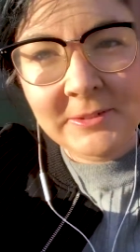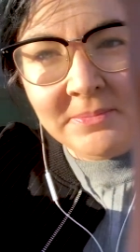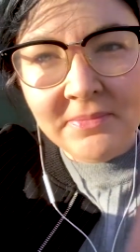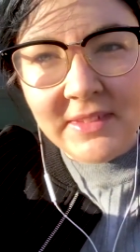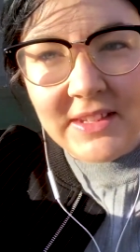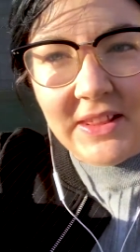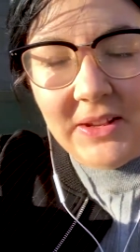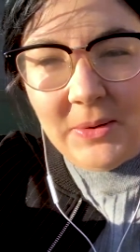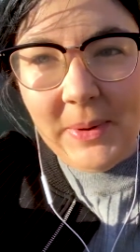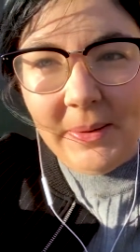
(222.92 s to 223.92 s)
so that
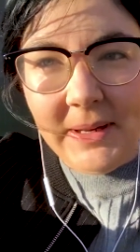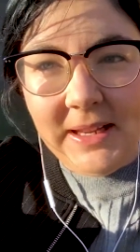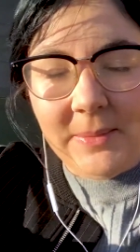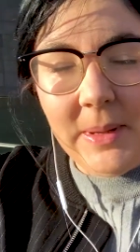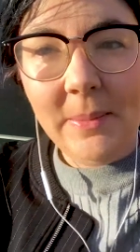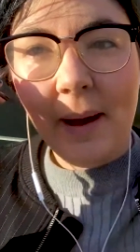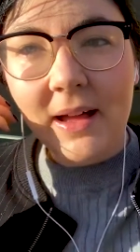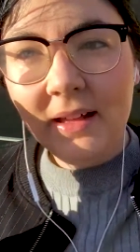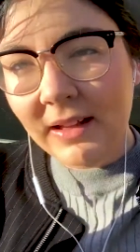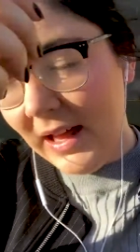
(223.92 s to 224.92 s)
you'll be able to hear me.
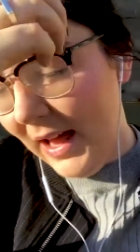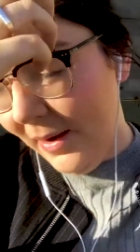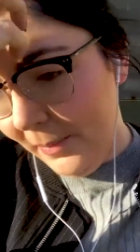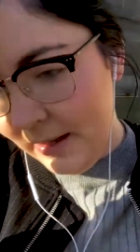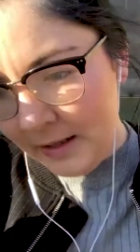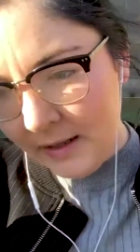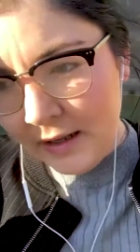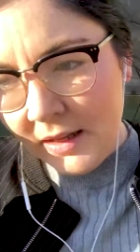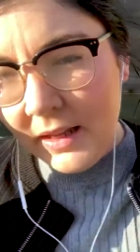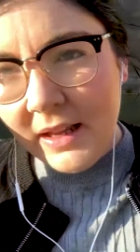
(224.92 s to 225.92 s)
But um,
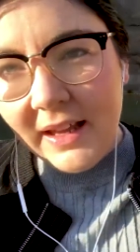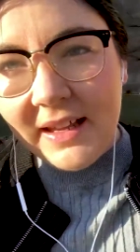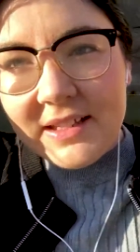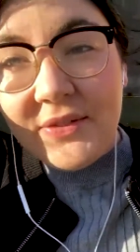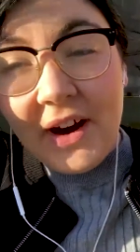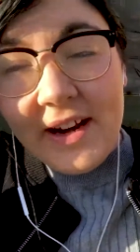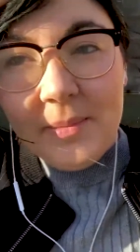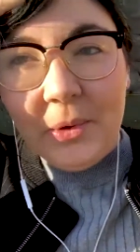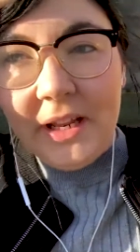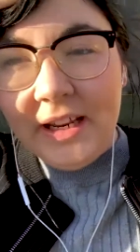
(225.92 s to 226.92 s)
it's Friday
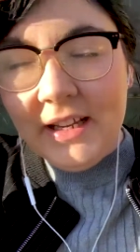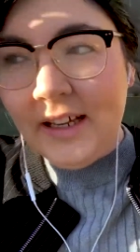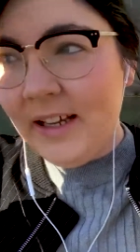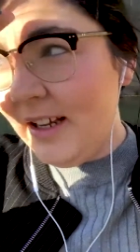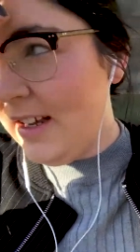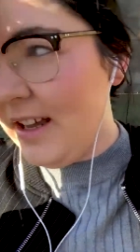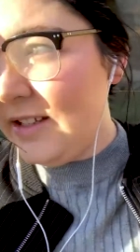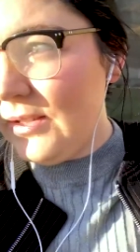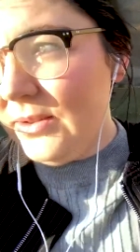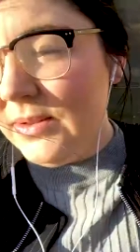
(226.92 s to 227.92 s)
morning.
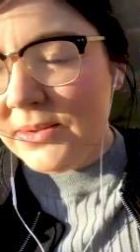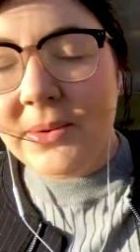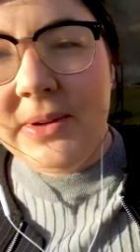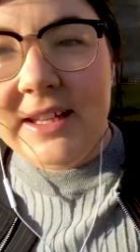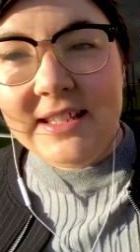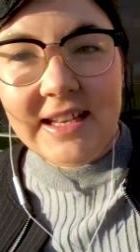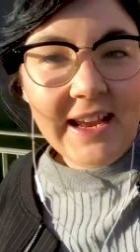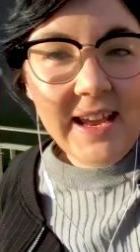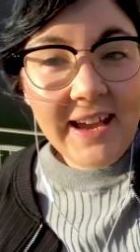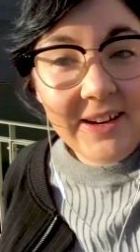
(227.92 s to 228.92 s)
As you saw
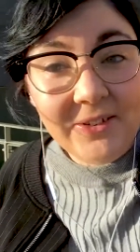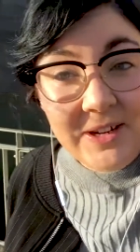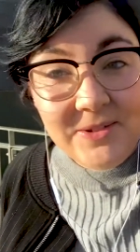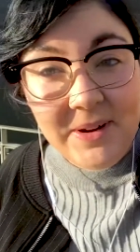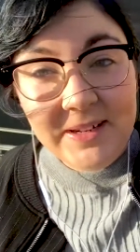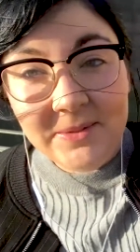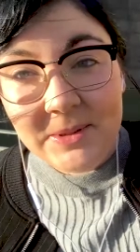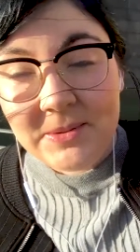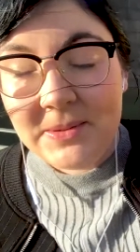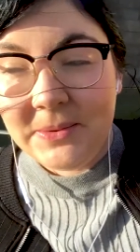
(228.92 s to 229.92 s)
yesterday, I graduated,
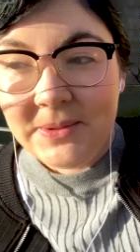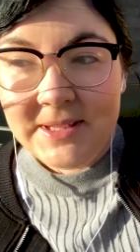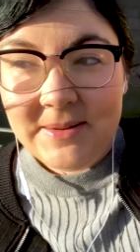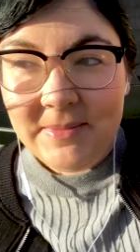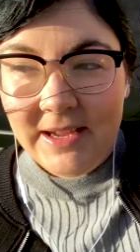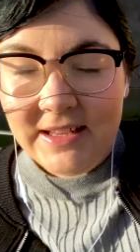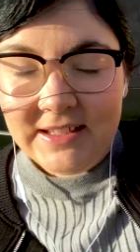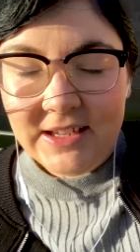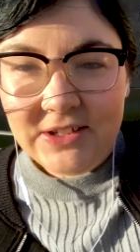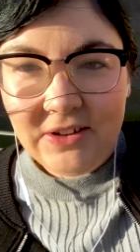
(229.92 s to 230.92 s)
which was awesome. I had
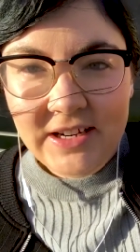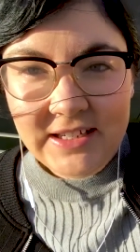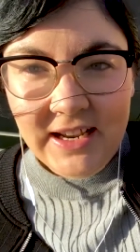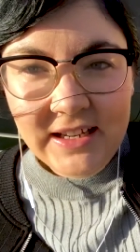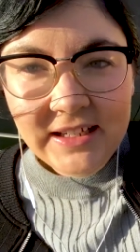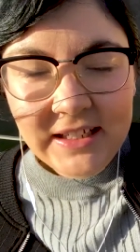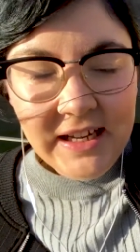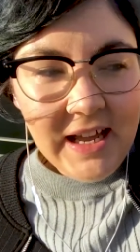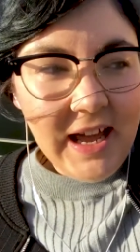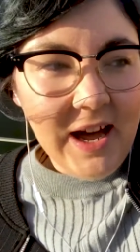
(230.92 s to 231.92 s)
such a great day.
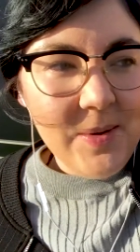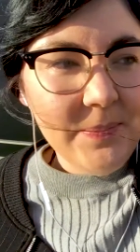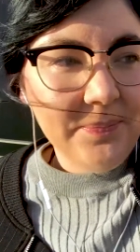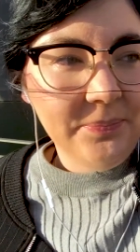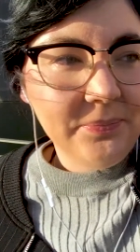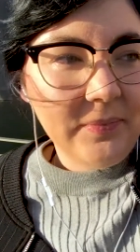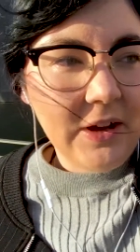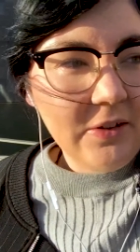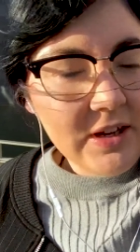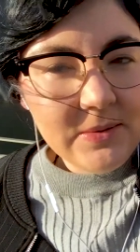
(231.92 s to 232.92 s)
Um,
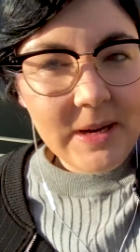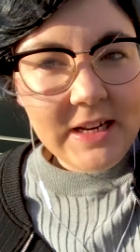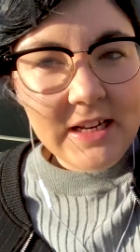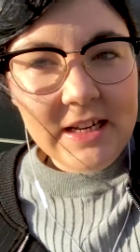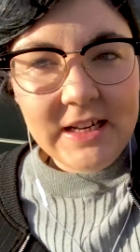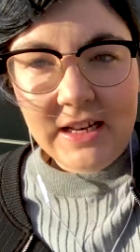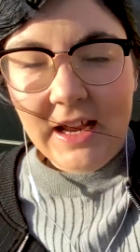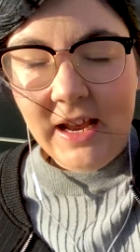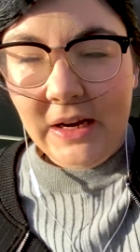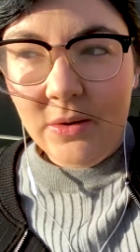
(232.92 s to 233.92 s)
graduated and
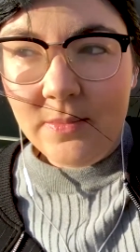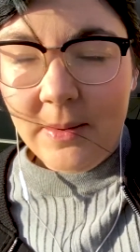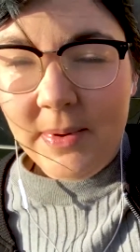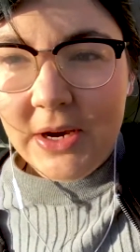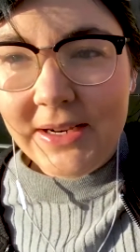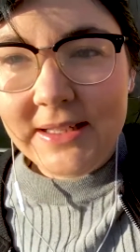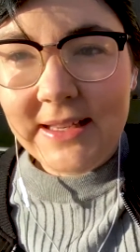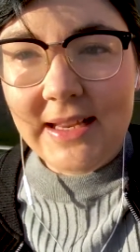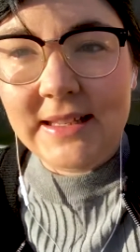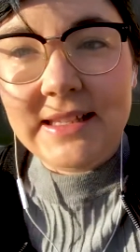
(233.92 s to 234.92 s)
hung out with my
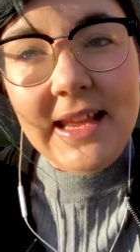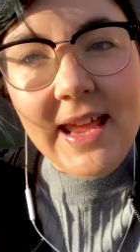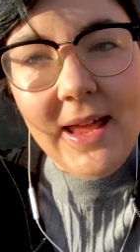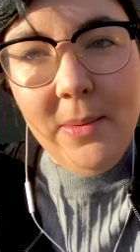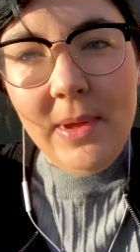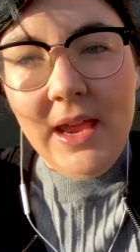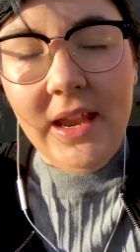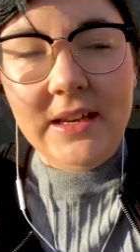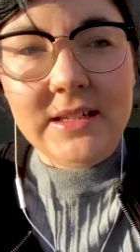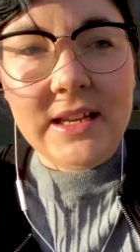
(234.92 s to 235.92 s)
parents and Sam,
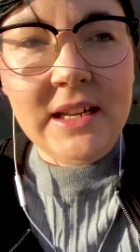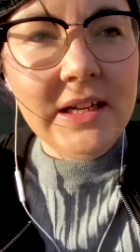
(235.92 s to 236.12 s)
and